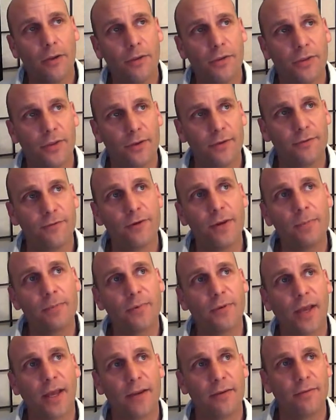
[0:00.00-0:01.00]
the flip
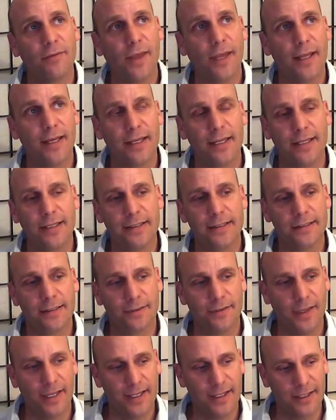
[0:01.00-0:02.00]
side of that is
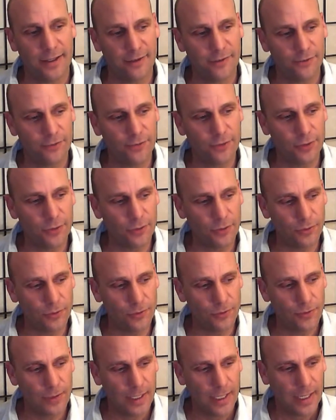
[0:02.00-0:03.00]
that if
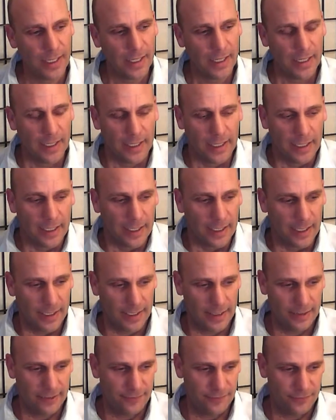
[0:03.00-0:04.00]
you
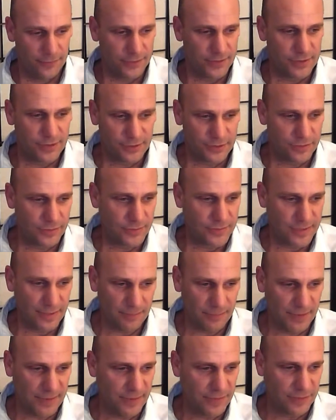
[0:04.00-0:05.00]
for instance, do
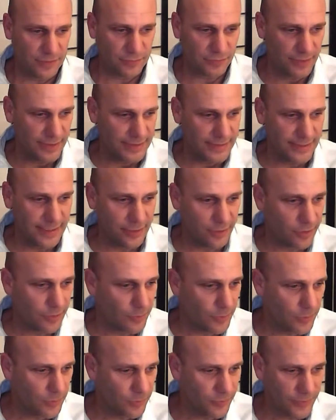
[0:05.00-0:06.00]
something that's really
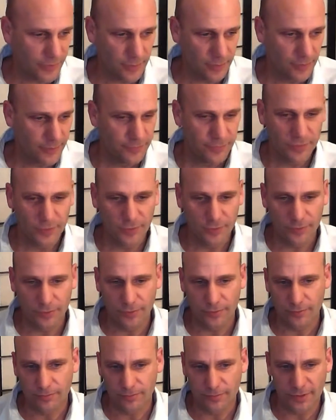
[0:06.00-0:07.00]
terrible. So if
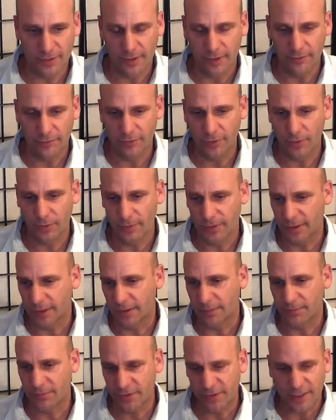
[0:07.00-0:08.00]
you were to
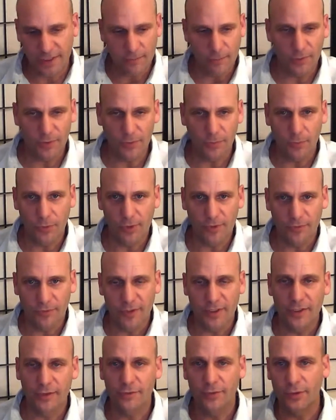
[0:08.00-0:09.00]
sleep with the
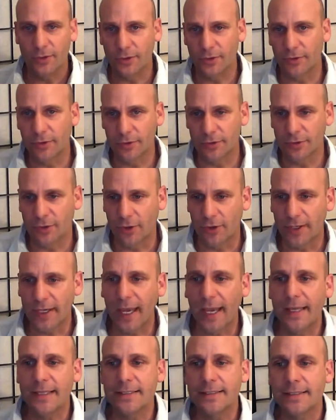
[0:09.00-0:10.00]
boyfriend of the girl who's got
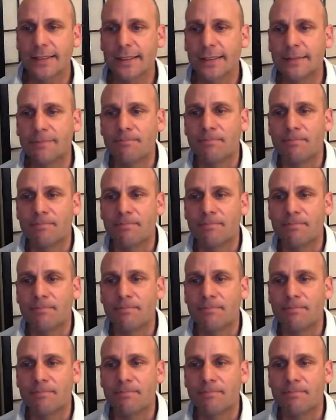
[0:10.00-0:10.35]
cancer,